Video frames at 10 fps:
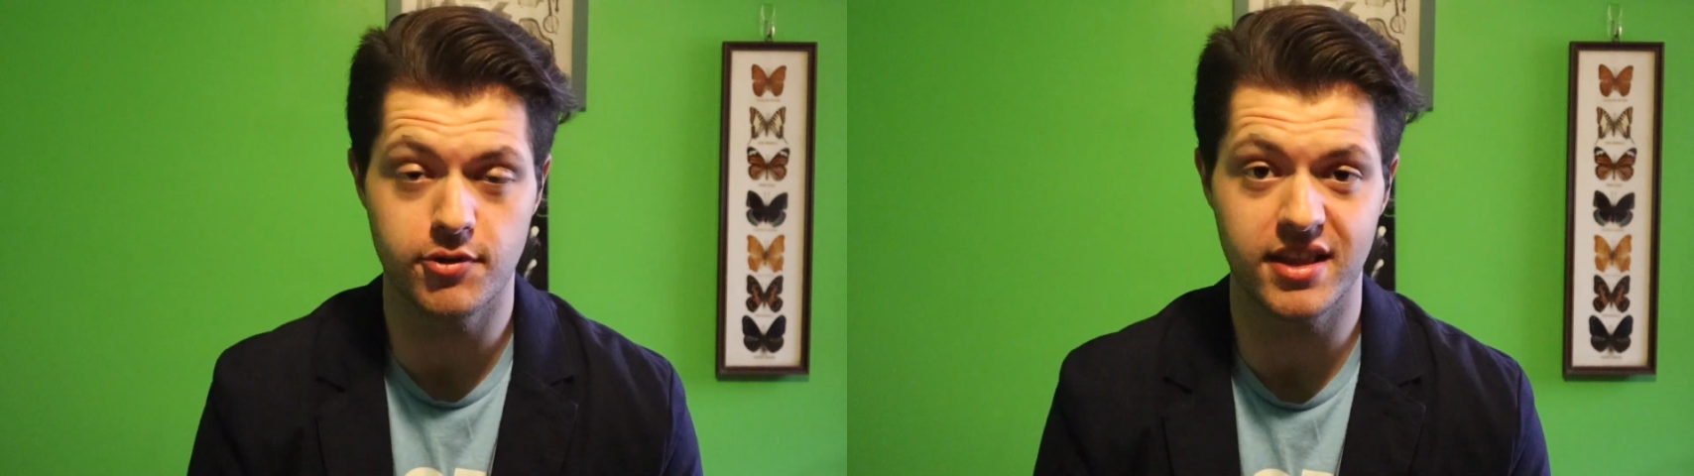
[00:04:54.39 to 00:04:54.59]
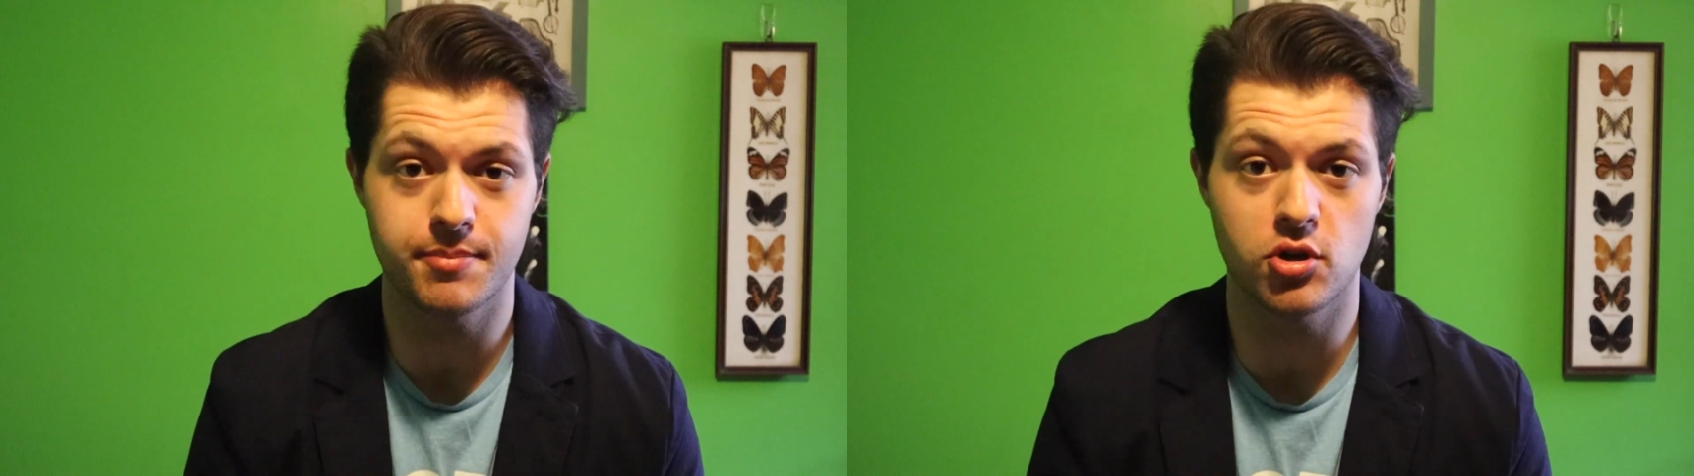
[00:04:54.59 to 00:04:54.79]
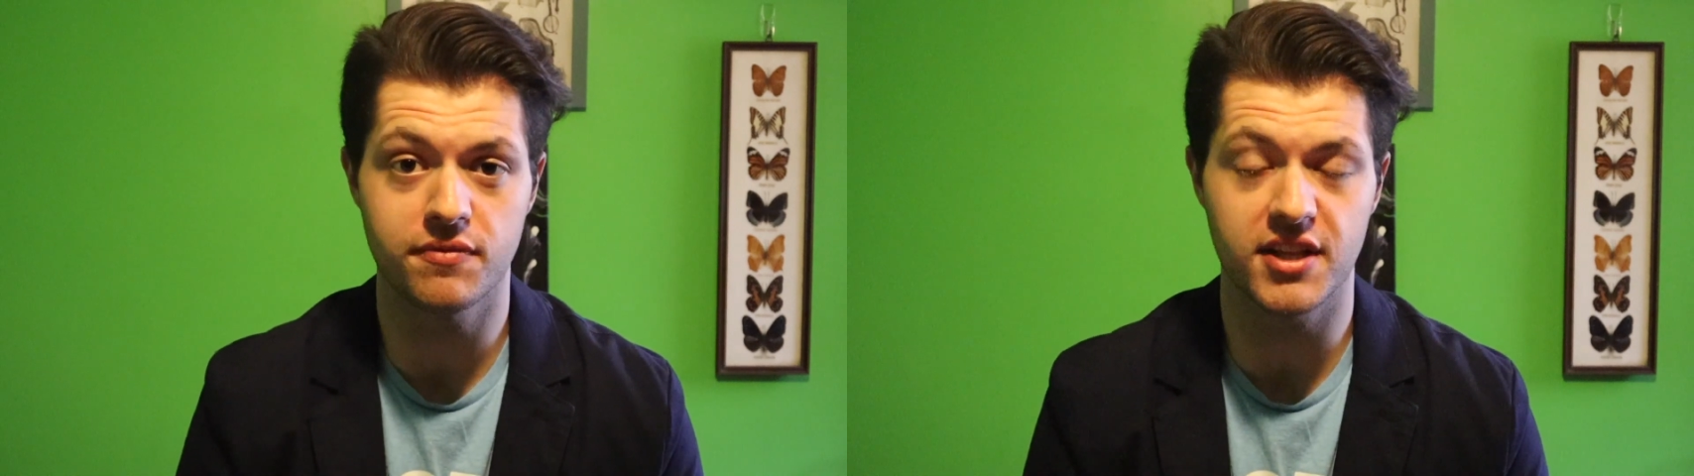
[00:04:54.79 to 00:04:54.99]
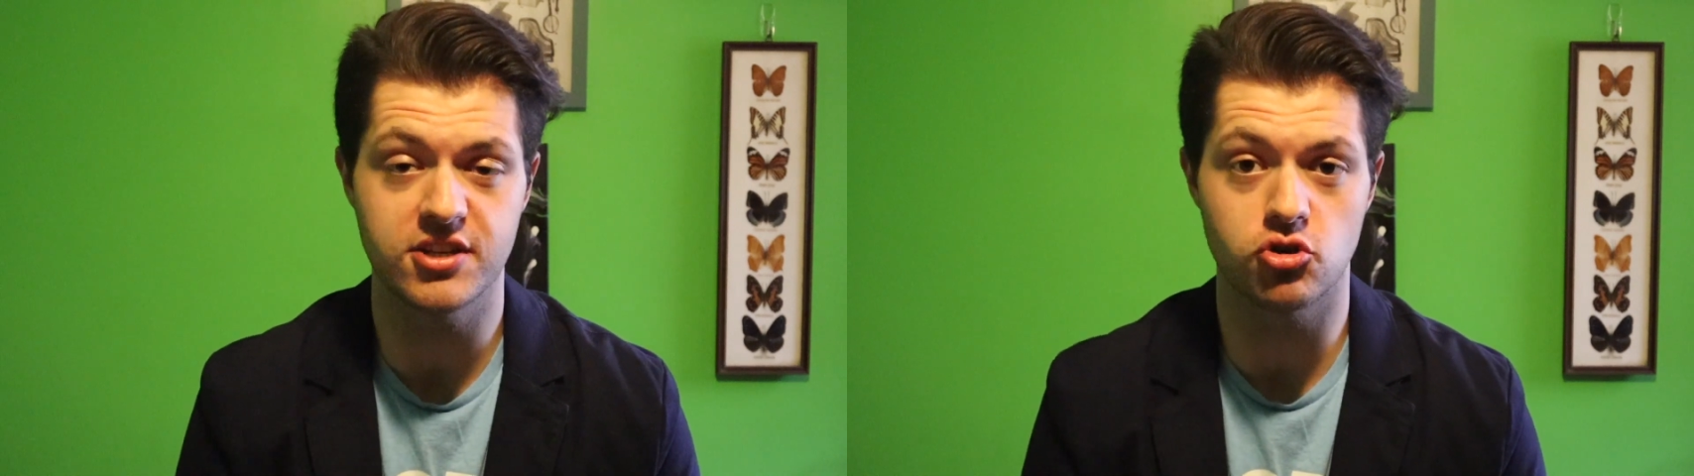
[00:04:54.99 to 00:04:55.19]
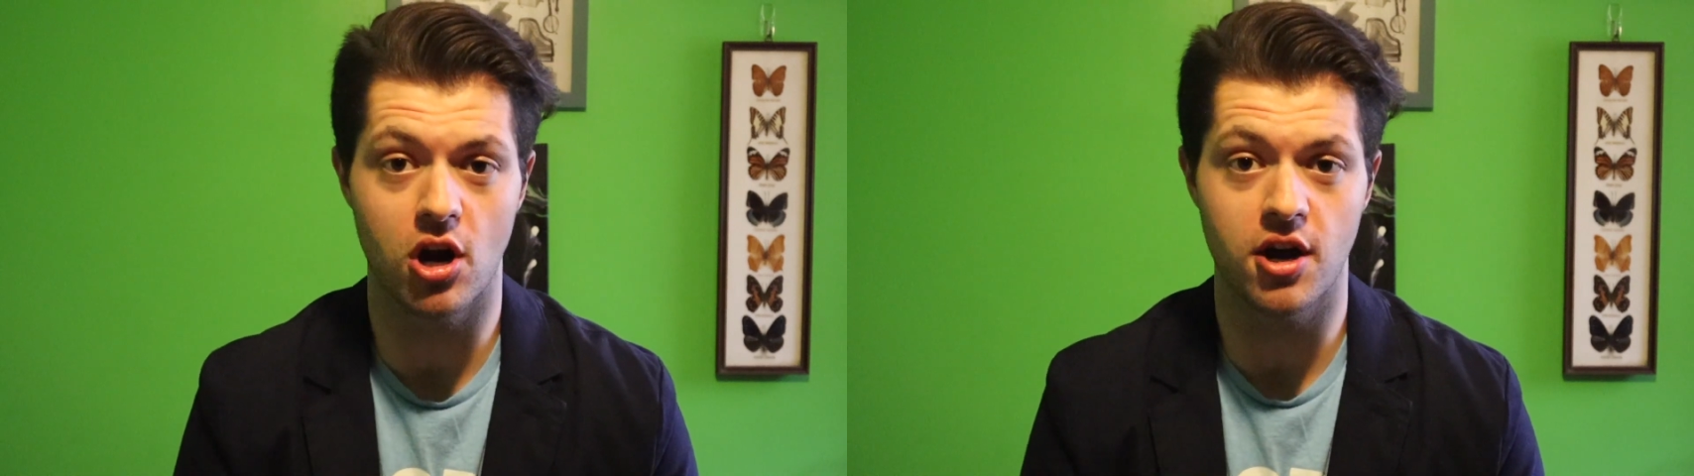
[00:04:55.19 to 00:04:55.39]
really
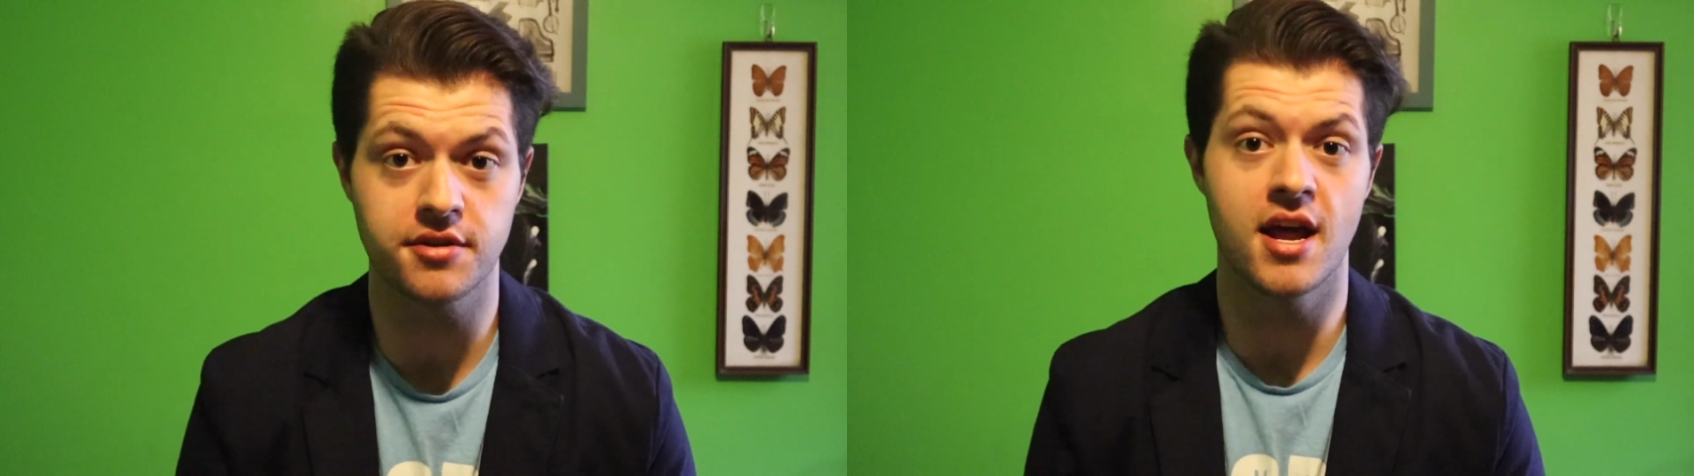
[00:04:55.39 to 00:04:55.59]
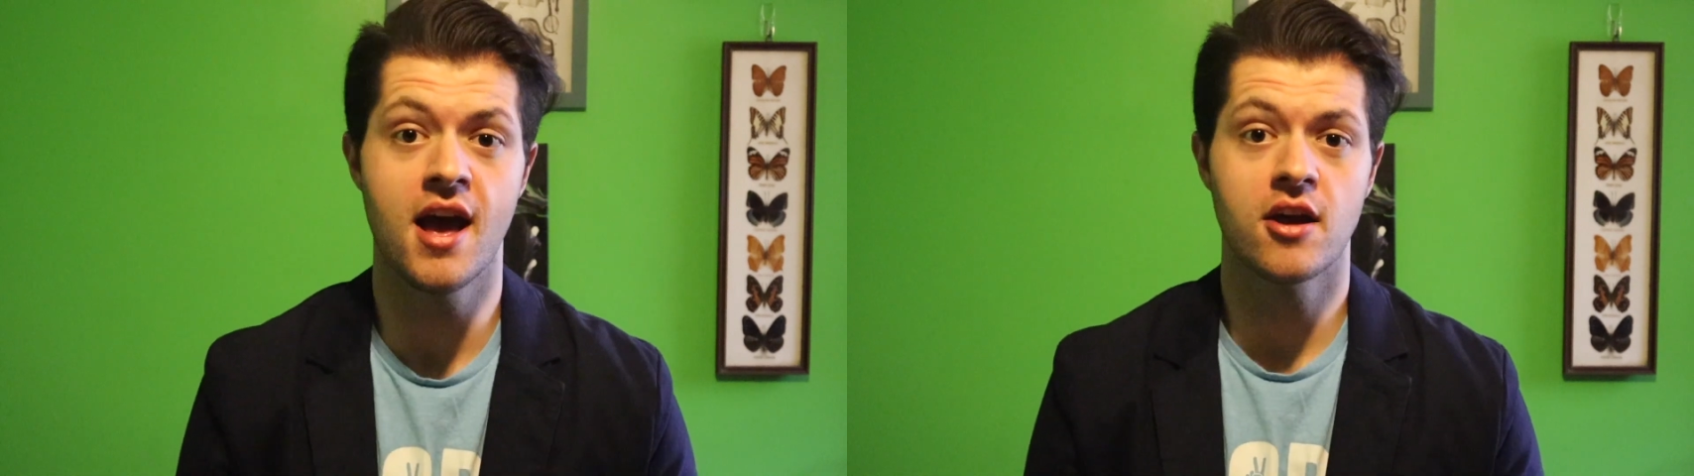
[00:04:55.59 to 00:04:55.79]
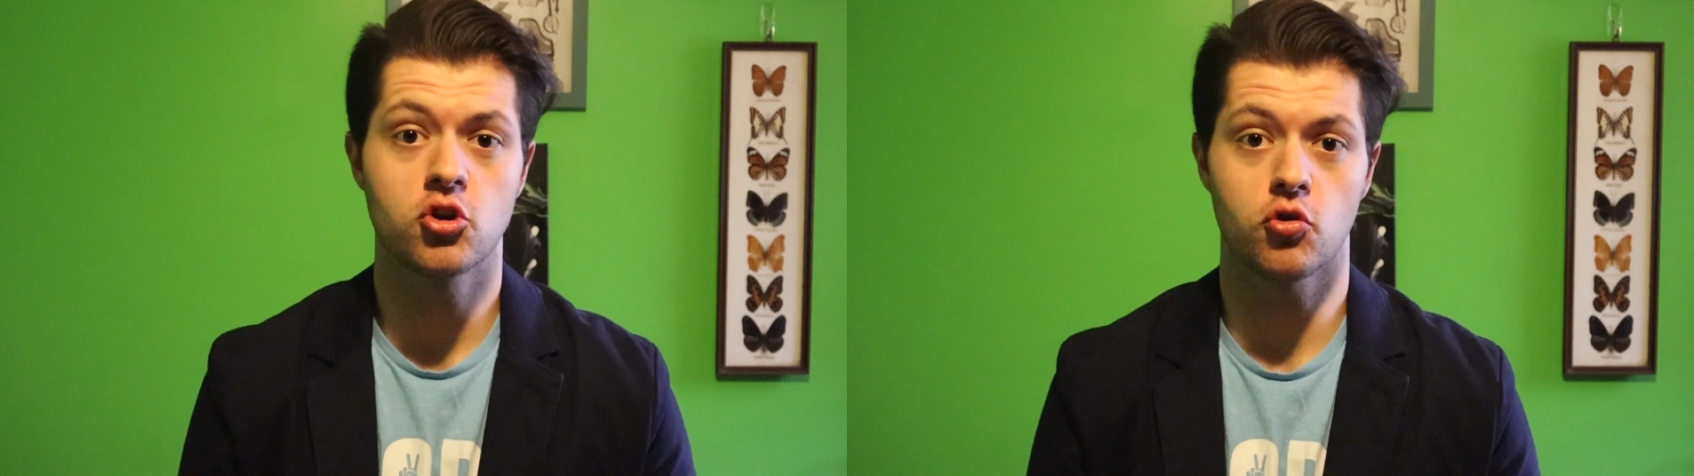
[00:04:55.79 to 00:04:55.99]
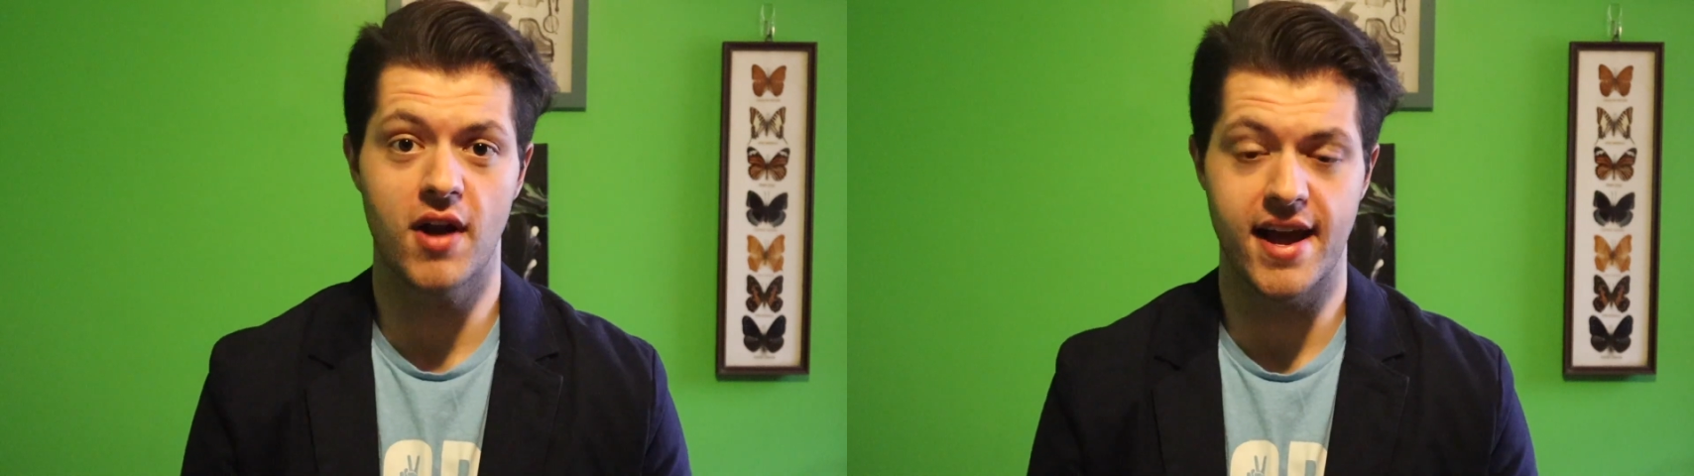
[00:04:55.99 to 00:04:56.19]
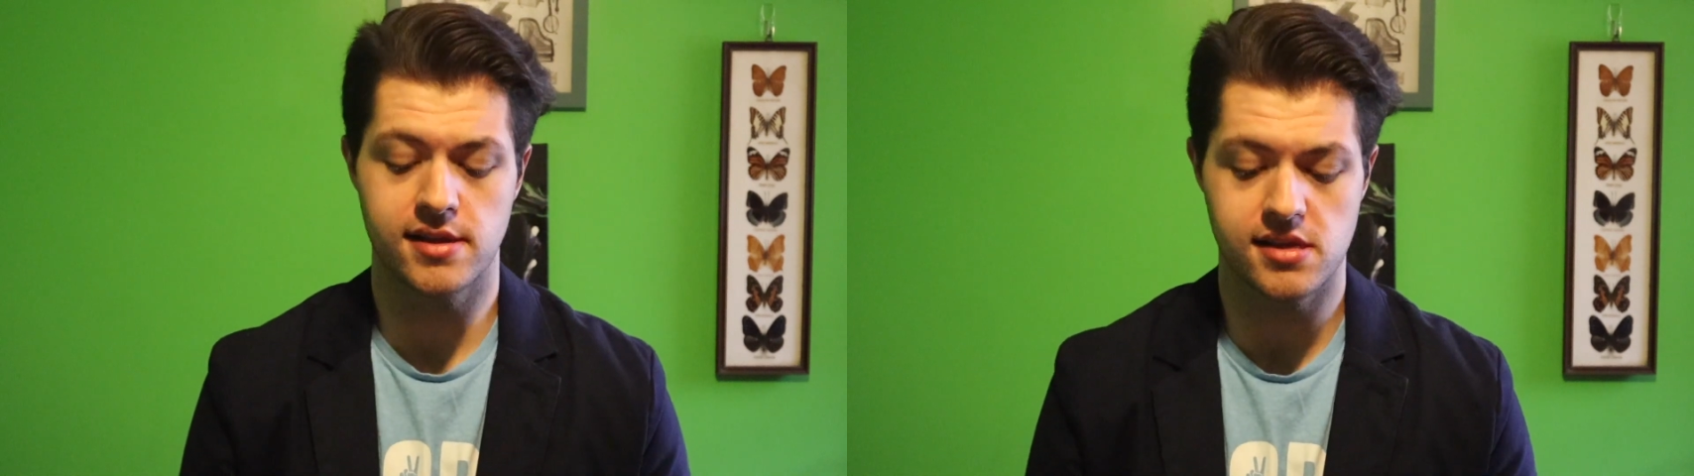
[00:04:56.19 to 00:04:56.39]
beautifully drawn
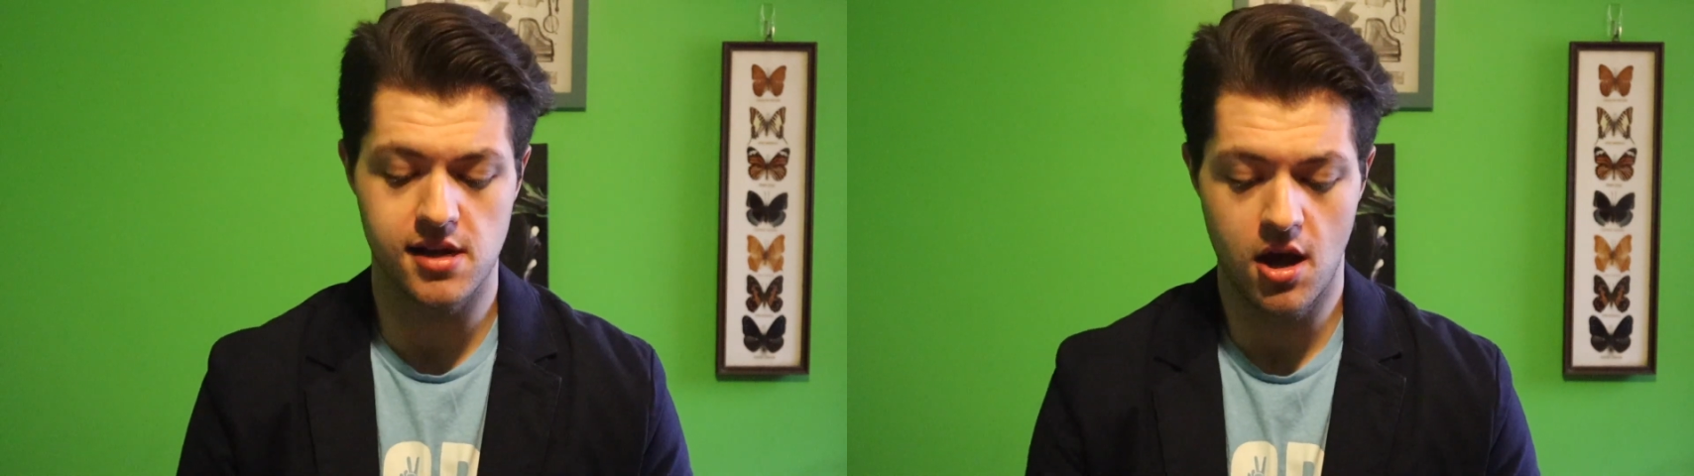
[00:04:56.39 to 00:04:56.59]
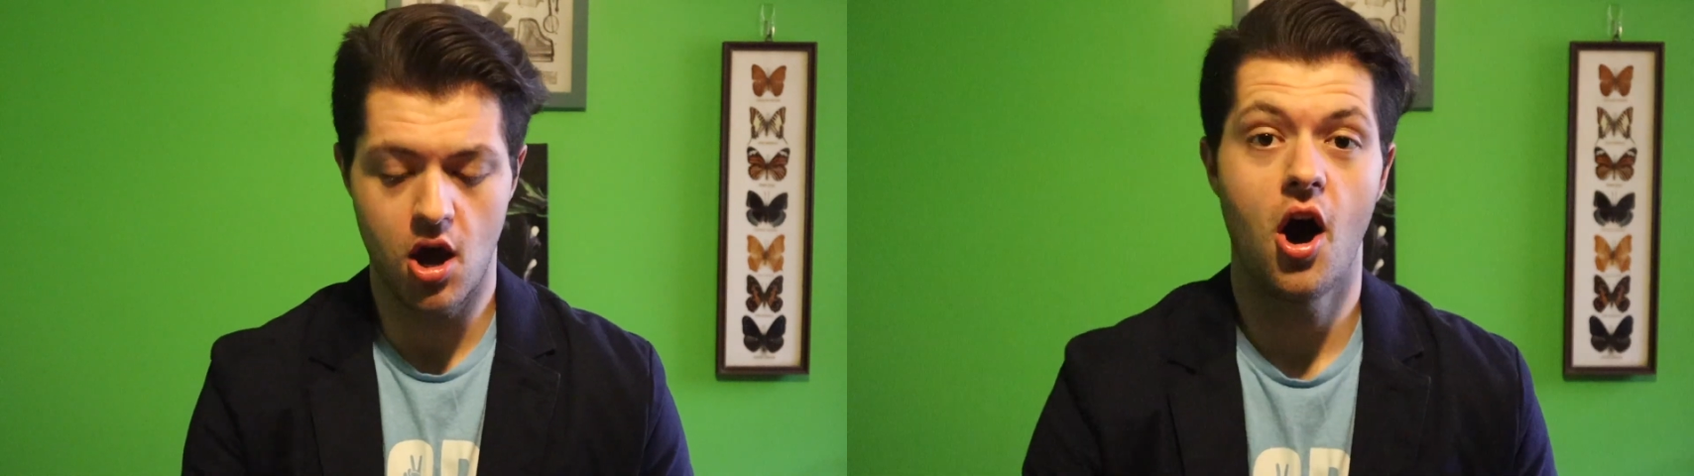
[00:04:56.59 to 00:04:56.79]
crest